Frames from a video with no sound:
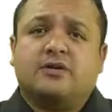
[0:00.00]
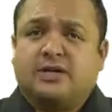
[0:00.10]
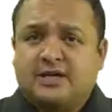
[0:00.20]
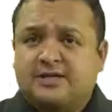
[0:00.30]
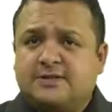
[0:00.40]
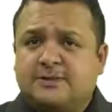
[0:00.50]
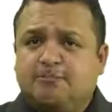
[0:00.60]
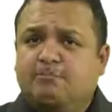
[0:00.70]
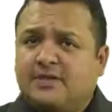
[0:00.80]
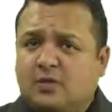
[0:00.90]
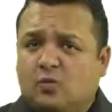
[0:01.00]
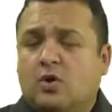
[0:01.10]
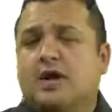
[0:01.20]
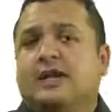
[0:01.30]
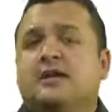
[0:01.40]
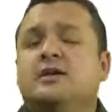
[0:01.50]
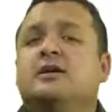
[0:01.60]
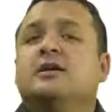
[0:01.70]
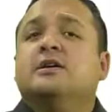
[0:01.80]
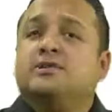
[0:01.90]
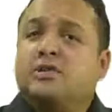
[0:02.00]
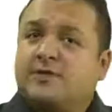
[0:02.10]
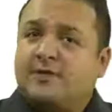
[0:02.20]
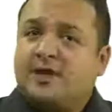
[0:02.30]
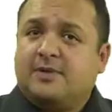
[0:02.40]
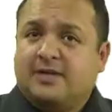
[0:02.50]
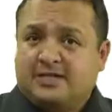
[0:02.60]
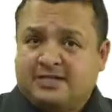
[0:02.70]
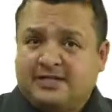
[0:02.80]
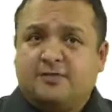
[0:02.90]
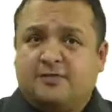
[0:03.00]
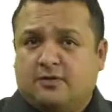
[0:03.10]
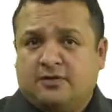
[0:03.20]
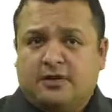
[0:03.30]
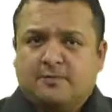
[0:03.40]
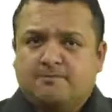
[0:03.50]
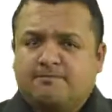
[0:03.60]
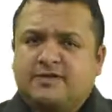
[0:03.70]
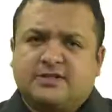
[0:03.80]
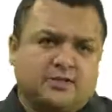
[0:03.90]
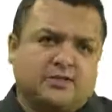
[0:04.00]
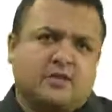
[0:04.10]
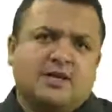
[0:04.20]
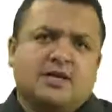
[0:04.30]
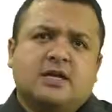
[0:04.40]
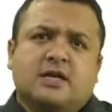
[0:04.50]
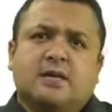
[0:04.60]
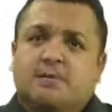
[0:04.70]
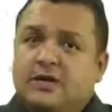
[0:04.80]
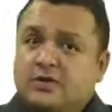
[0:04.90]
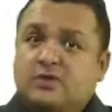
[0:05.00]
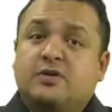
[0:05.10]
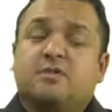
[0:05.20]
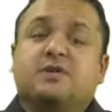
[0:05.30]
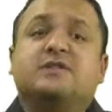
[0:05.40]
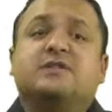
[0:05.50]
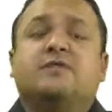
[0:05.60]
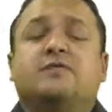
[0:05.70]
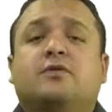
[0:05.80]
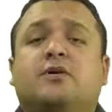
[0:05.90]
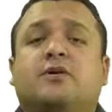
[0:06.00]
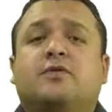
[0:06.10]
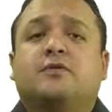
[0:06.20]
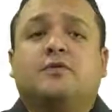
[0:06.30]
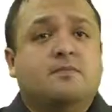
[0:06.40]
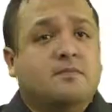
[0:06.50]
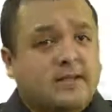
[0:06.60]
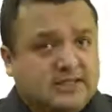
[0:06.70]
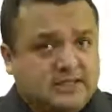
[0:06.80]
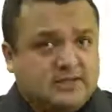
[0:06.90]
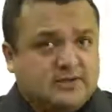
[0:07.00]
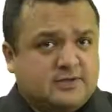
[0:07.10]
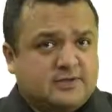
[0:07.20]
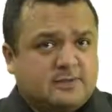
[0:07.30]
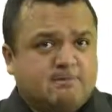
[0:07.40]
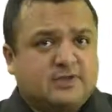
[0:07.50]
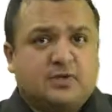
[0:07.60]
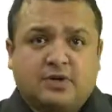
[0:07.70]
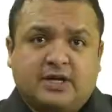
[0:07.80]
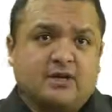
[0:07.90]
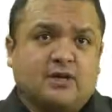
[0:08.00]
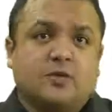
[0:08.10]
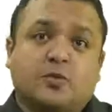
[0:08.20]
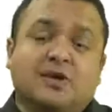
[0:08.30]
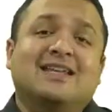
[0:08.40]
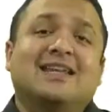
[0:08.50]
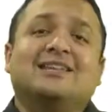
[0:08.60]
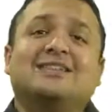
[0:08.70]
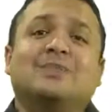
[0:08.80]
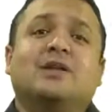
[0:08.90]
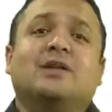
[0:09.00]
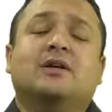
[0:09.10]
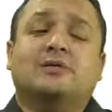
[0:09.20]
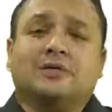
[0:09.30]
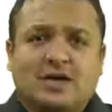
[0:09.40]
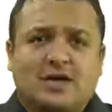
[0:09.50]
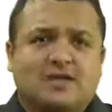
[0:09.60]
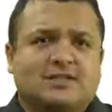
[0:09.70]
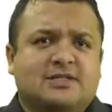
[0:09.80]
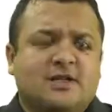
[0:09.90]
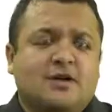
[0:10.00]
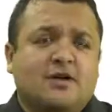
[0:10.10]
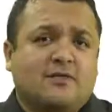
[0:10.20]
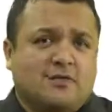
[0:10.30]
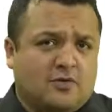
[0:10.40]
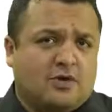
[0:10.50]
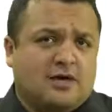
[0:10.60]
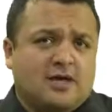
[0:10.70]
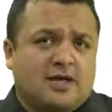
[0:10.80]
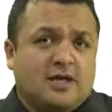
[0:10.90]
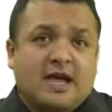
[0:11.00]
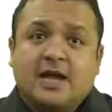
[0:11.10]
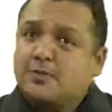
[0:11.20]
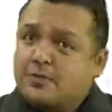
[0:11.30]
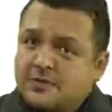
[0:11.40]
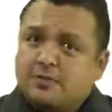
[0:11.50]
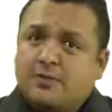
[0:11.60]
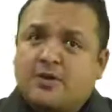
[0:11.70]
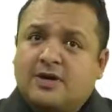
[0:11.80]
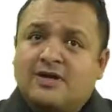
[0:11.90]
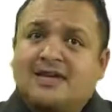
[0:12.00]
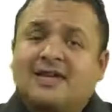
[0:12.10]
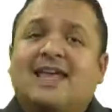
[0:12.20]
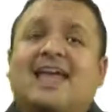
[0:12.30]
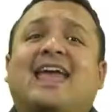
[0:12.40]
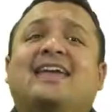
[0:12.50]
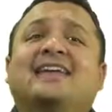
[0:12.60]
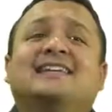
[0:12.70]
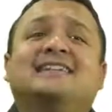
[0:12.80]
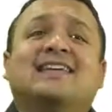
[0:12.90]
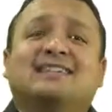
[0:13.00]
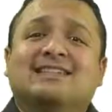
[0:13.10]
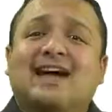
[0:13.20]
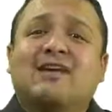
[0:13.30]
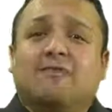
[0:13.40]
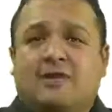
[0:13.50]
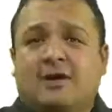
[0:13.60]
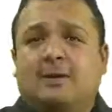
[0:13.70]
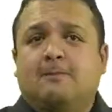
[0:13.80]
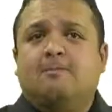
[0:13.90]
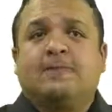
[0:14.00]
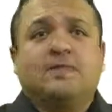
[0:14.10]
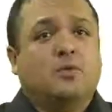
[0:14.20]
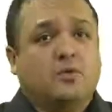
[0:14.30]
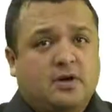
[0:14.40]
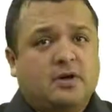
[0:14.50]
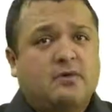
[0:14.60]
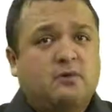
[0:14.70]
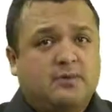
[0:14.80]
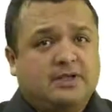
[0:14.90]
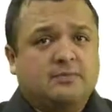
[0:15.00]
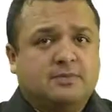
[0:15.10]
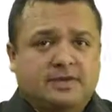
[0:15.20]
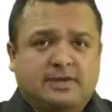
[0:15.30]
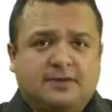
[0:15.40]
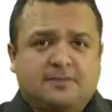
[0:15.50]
is one. Certified by the state of Florida. two. Been doing business in Florida for many years. three. Written estimate of the cost. four. And most important, is a time frame the work will be completed.